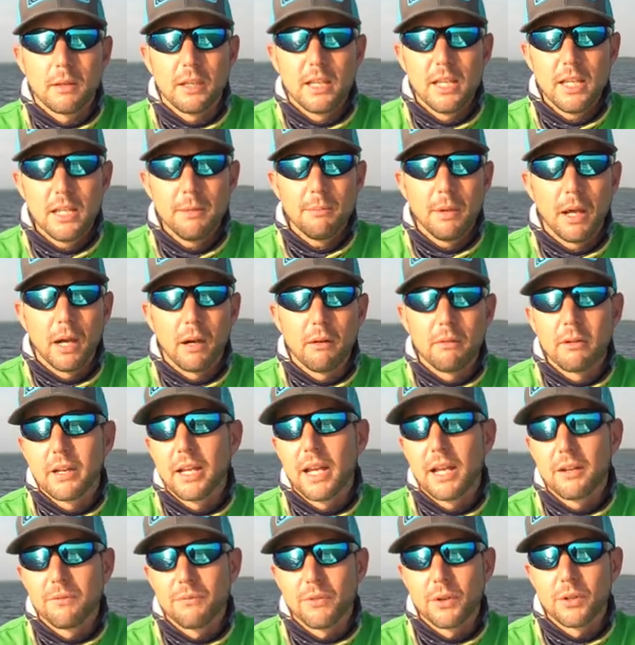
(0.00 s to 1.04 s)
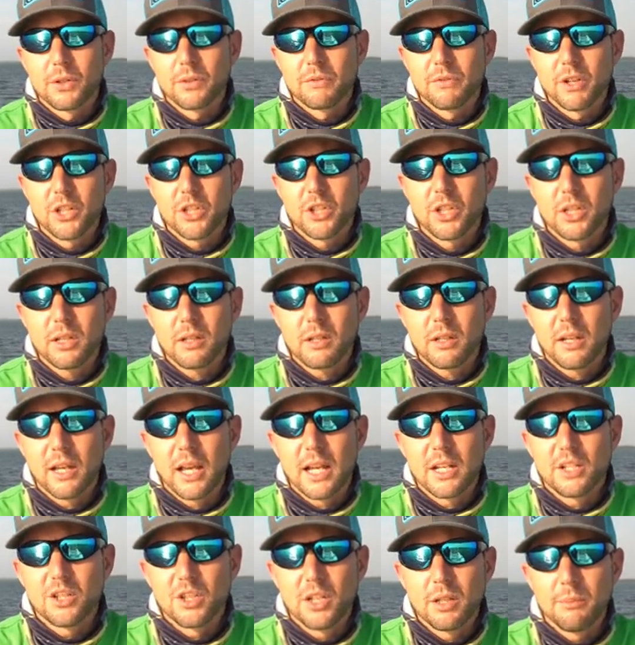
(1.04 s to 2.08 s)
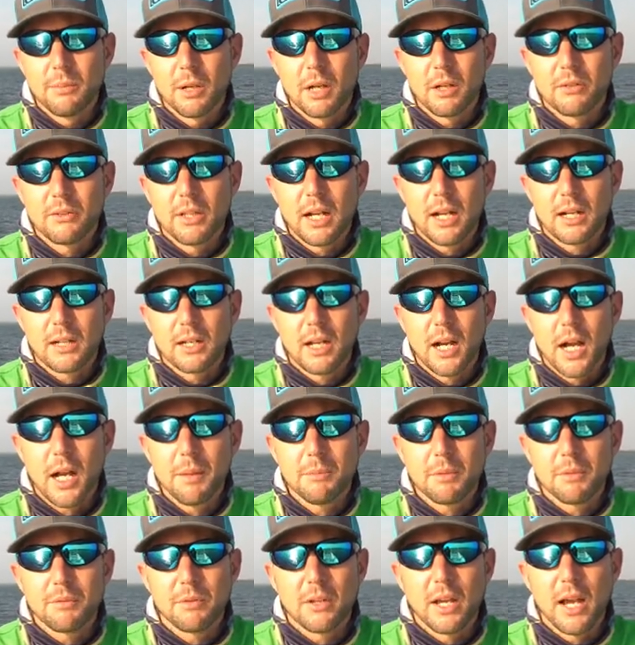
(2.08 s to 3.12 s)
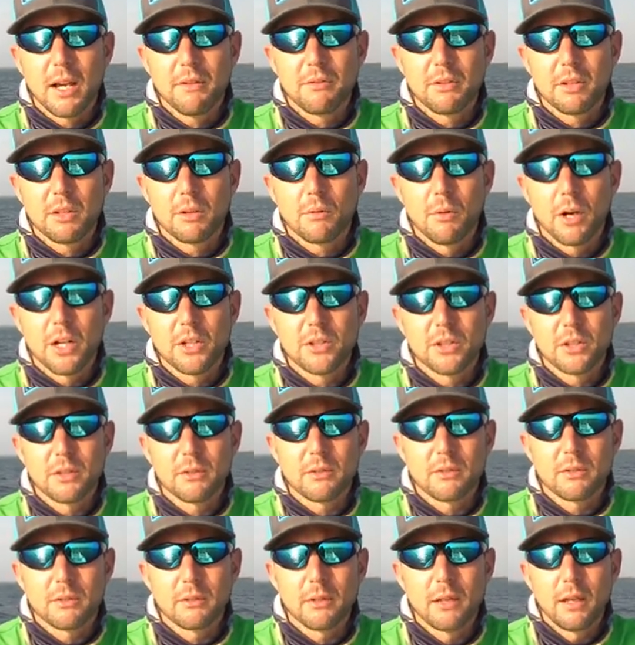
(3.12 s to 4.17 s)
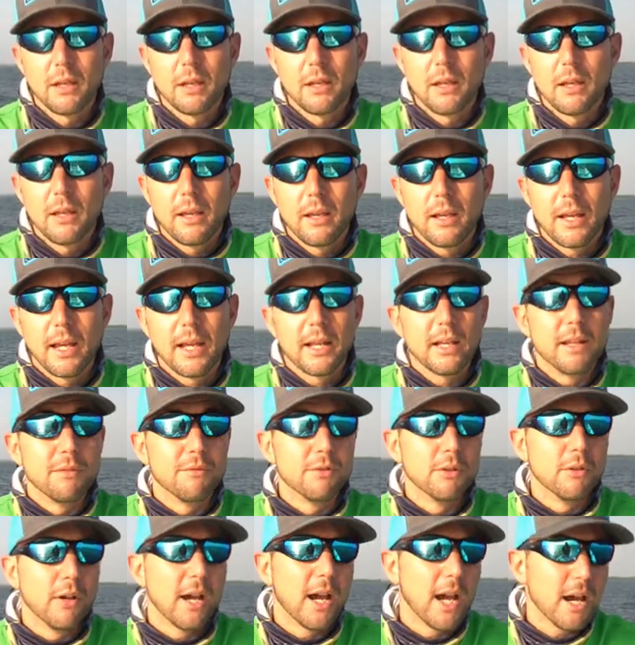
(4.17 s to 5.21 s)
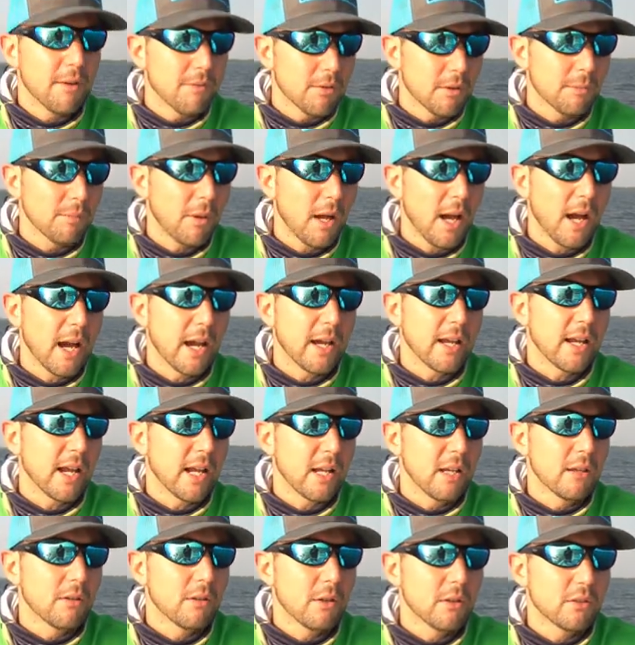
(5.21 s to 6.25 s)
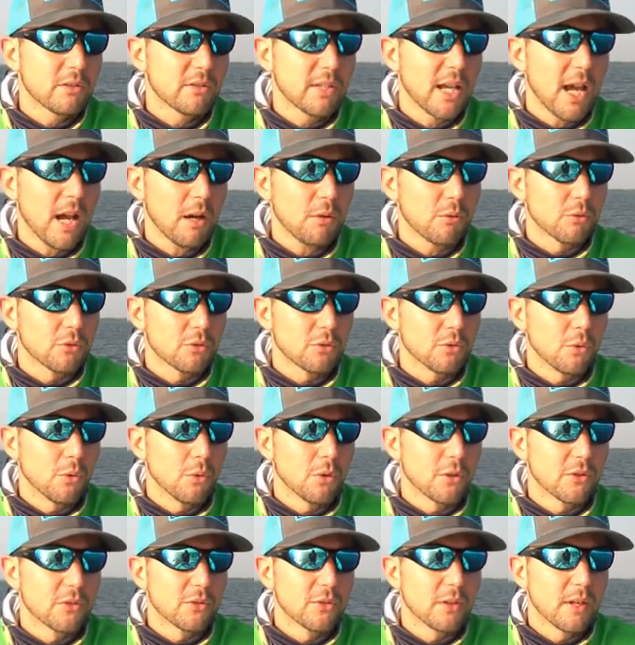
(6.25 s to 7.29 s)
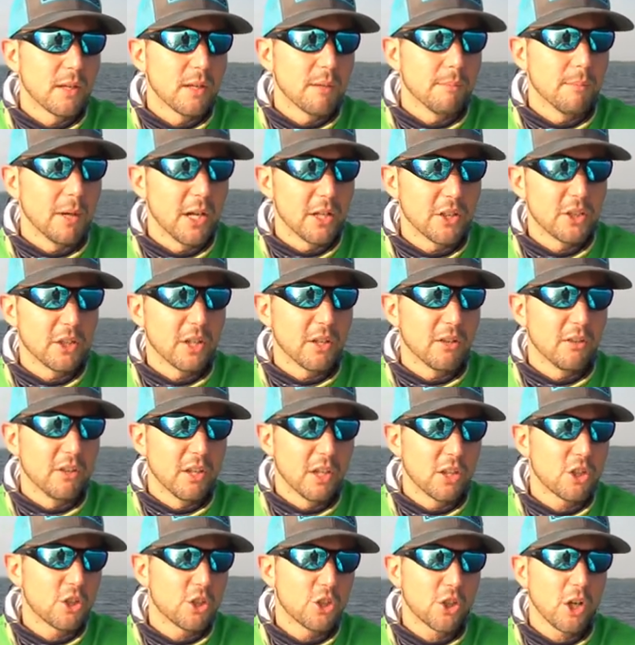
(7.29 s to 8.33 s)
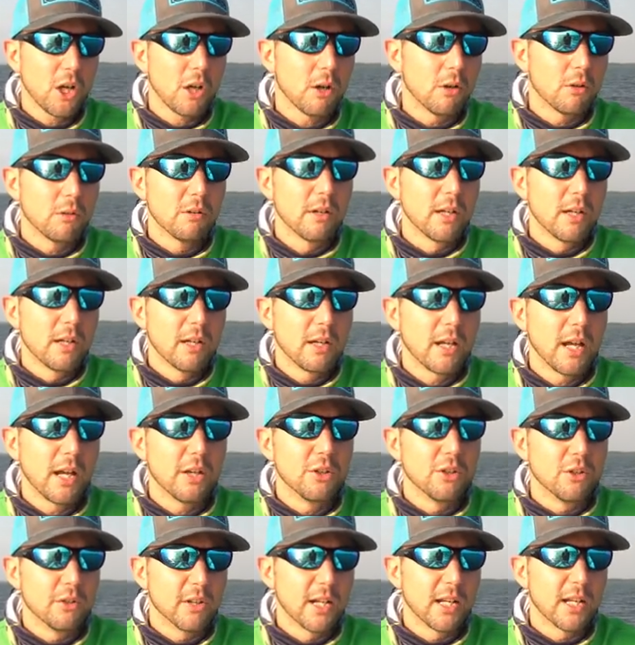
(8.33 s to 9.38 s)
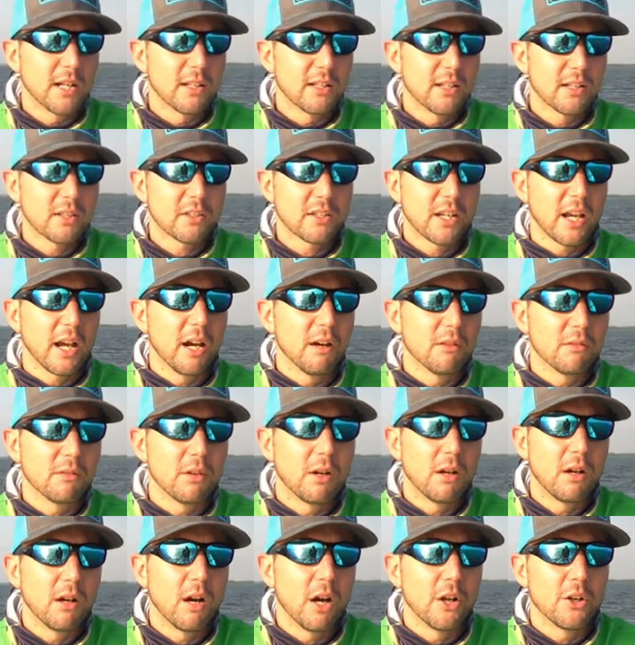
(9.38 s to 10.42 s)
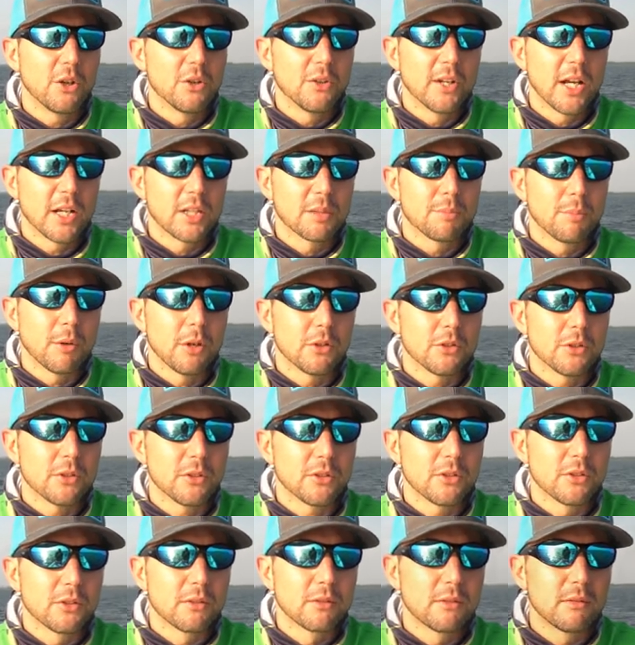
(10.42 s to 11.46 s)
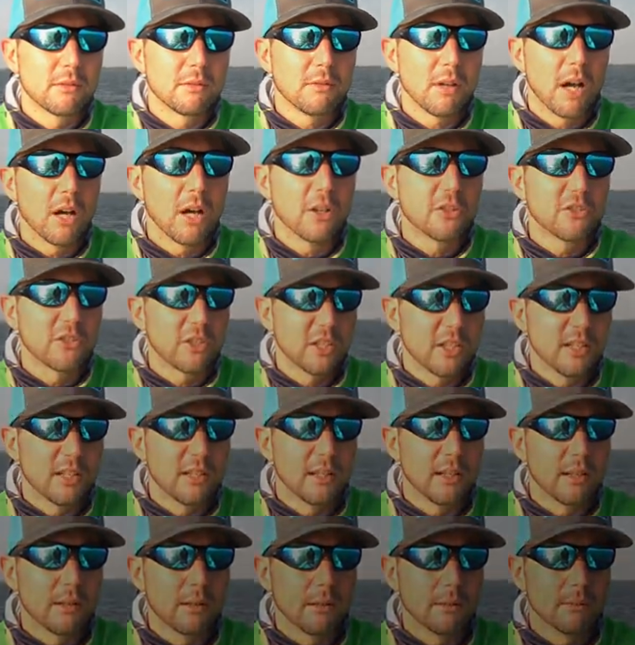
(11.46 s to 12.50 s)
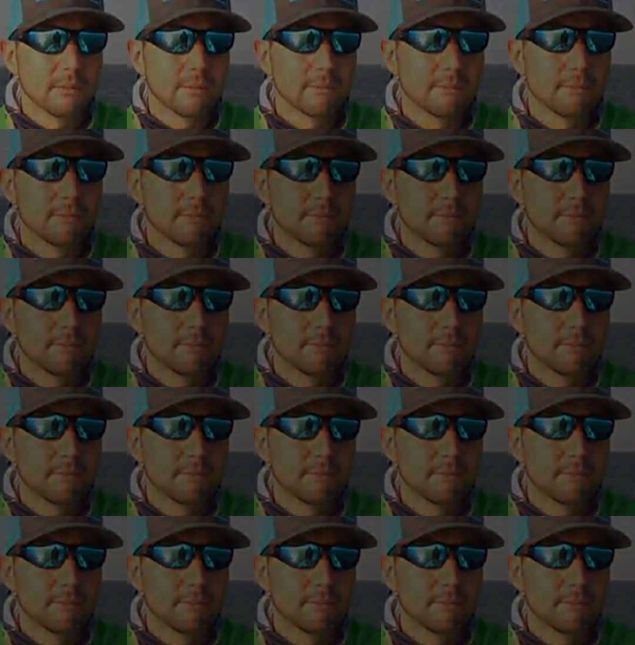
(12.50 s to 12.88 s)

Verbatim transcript: Email headfirstfishing at gmail dot com if you have any questions. And if you ever buy any of those tackle stores, mention this show and you'll get a discount on your next purchase. I will see you later.